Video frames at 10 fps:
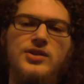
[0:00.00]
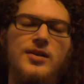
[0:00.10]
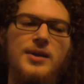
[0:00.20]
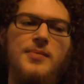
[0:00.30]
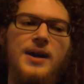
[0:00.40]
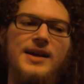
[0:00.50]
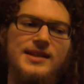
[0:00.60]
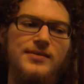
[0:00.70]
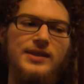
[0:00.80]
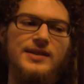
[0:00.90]
Talk about it
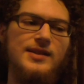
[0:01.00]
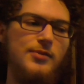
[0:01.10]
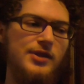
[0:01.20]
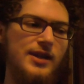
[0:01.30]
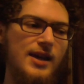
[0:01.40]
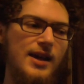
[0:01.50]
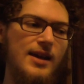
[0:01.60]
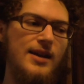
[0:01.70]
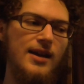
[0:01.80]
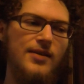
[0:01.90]
positively, someone
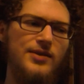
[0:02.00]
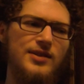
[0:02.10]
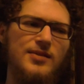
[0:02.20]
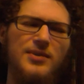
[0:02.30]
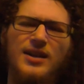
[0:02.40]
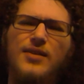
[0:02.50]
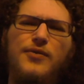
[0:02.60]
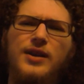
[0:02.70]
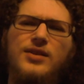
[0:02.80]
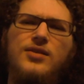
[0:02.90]
negative is just gonna be like, how the
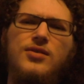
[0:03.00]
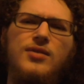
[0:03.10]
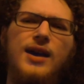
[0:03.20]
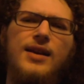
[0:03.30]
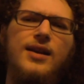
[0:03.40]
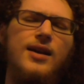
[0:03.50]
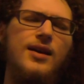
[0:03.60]
fuck do you do that?